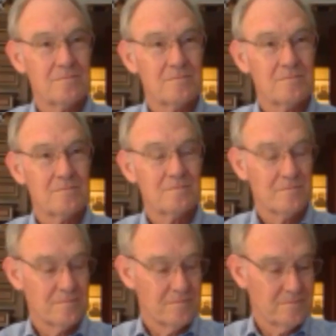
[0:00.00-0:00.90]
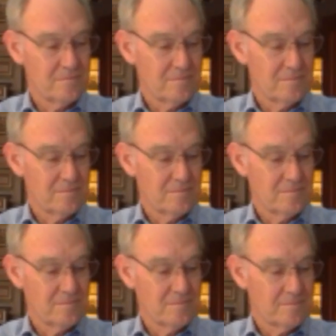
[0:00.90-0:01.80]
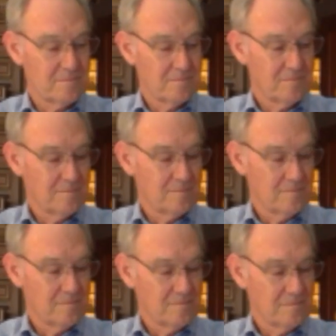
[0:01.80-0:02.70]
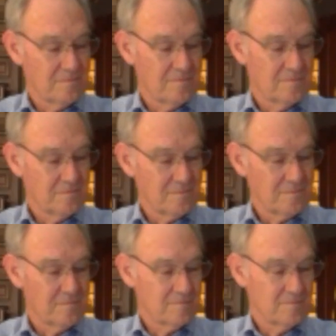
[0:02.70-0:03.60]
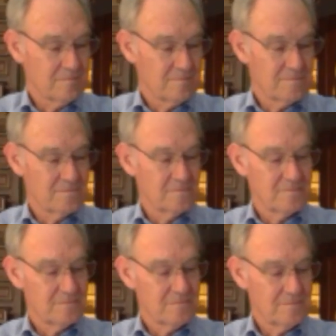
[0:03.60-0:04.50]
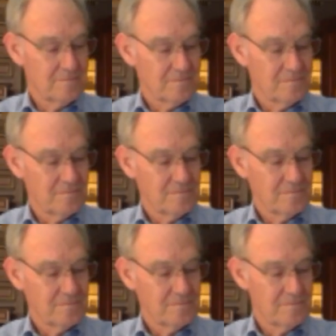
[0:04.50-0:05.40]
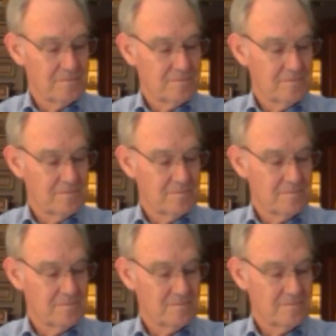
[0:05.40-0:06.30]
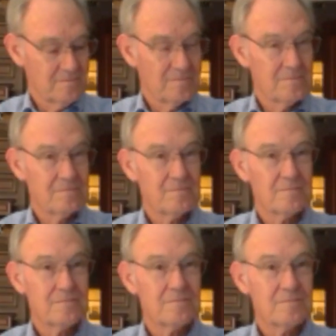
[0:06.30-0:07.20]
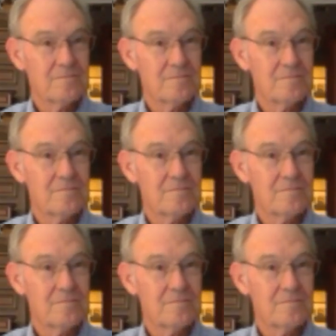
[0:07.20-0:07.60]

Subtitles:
(silent)